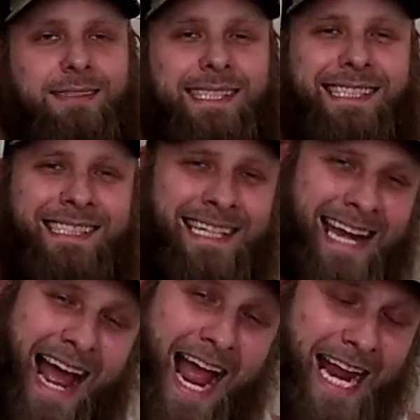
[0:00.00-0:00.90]
This is
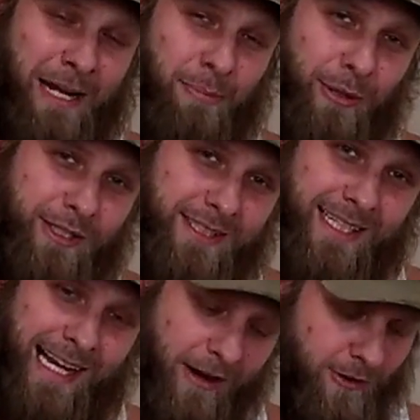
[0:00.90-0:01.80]

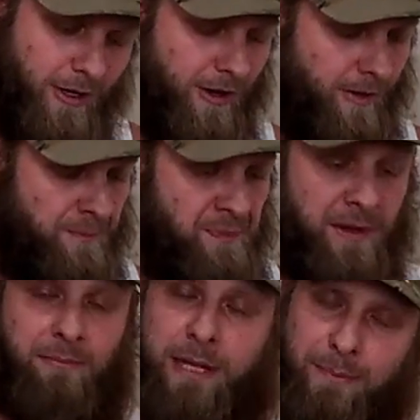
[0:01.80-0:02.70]
9% alcohol.
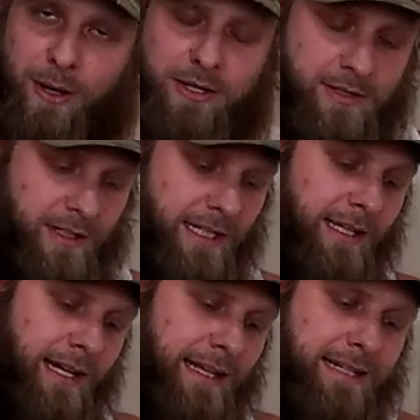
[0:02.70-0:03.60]
Me personally,
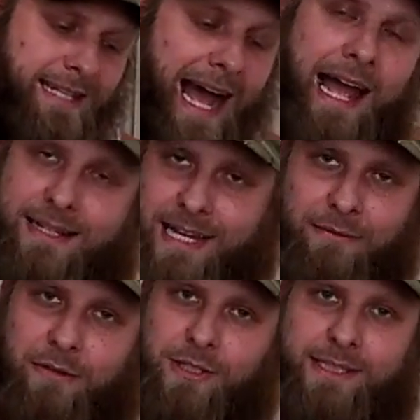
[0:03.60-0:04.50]
that's the highest
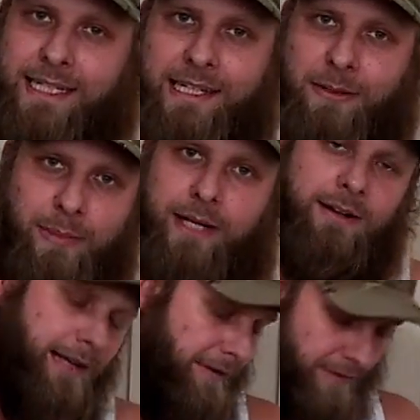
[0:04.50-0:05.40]
I've ever seen in a beer.
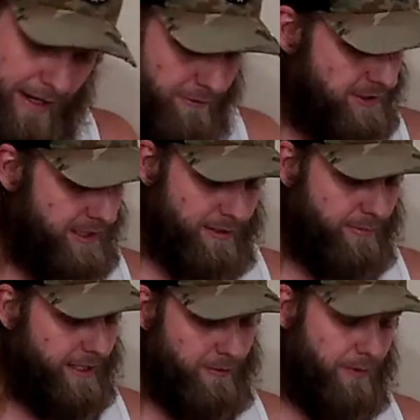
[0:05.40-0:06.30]
I've never seen a
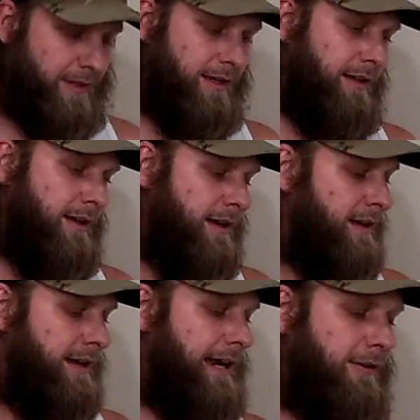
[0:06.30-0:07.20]
beer with
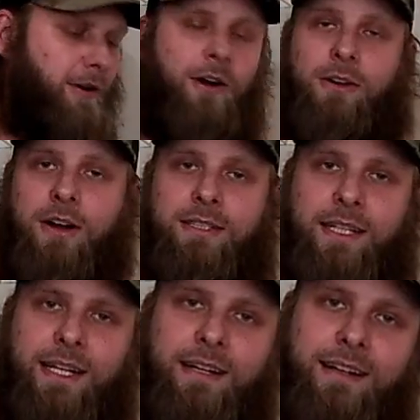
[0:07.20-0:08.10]
an alcohol
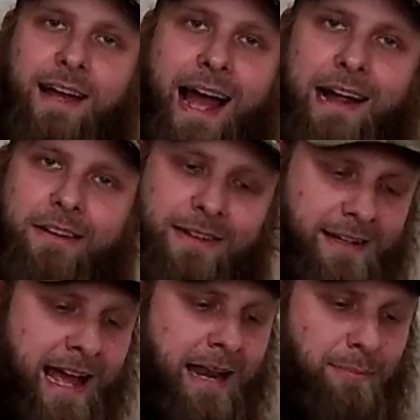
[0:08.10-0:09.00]
content higher than
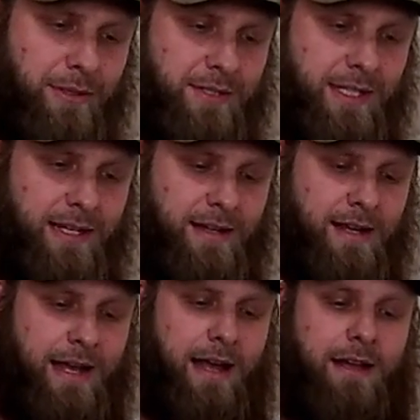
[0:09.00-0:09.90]
9%.
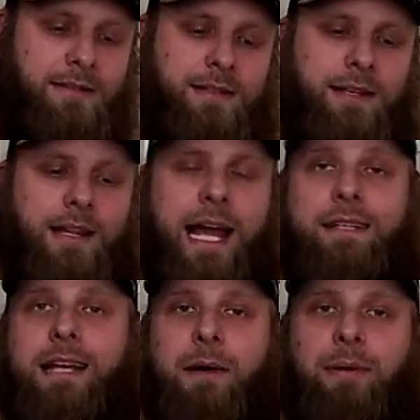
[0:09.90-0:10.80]
The
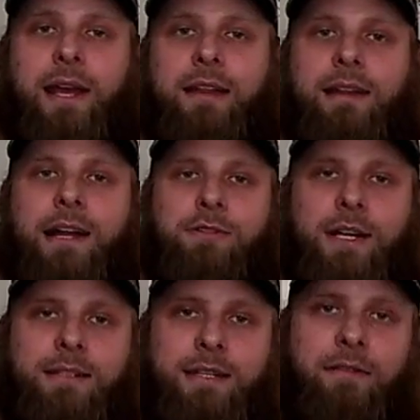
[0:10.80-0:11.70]
last IPA that I
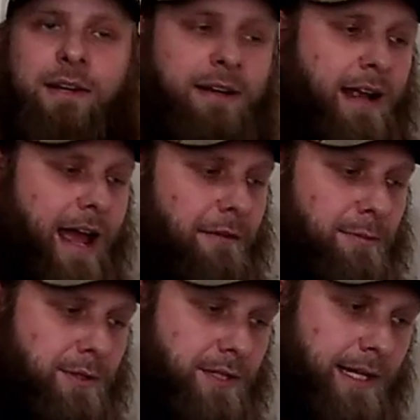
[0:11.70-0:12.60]
drank,
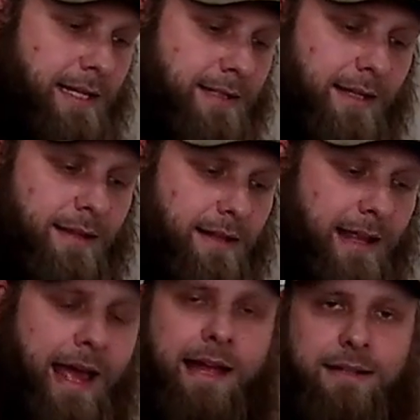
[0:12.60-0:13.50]
7.5%. I think
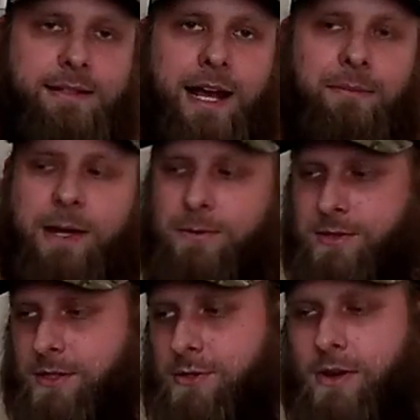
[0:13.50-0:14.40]
that at the time that
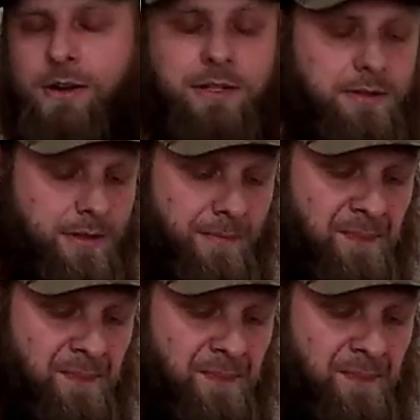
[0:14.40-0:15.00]
was the strongest.